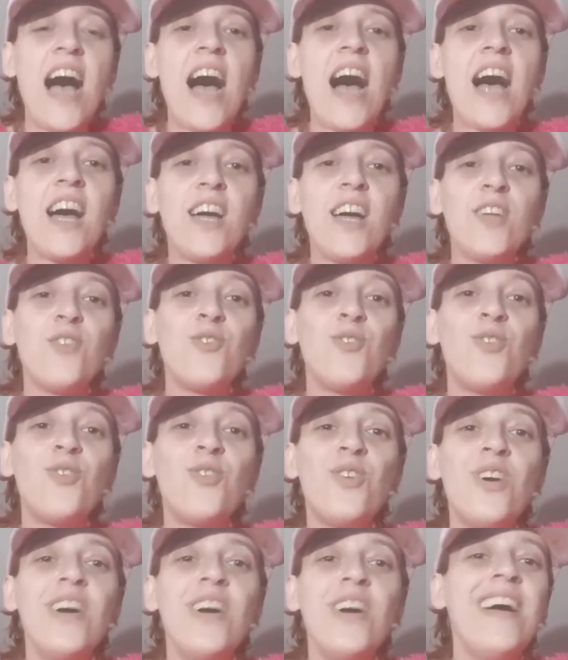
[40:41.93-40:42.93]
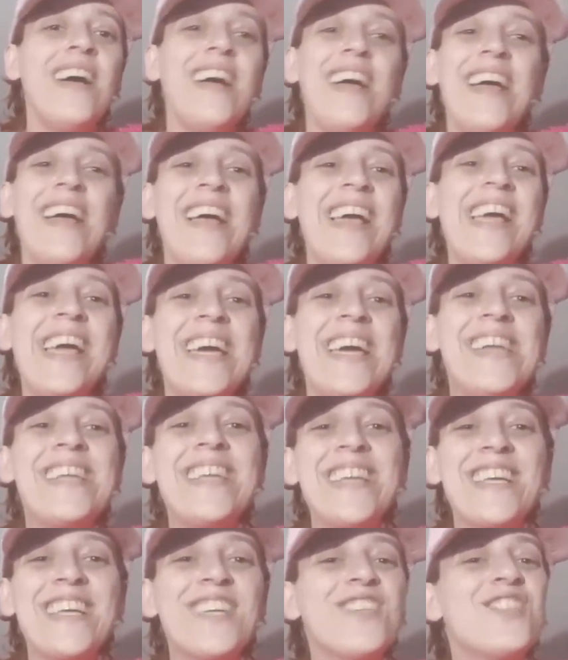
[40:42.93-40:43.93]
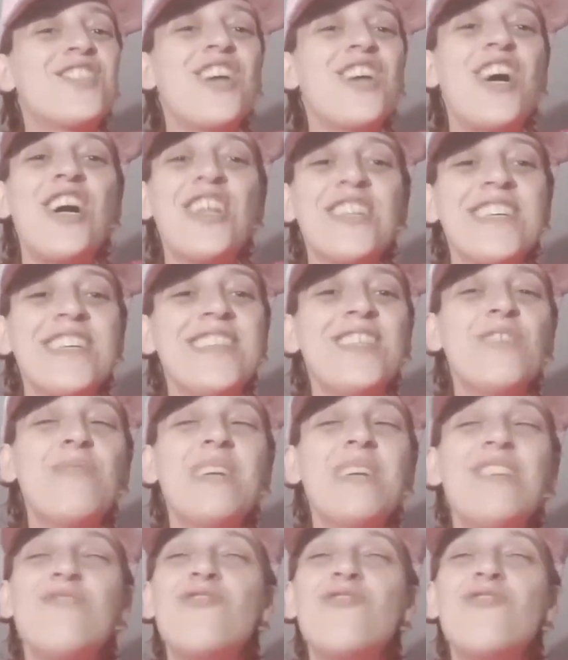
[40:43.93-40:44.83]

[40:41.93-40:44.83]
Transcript: I know, Eric and Charlene, the way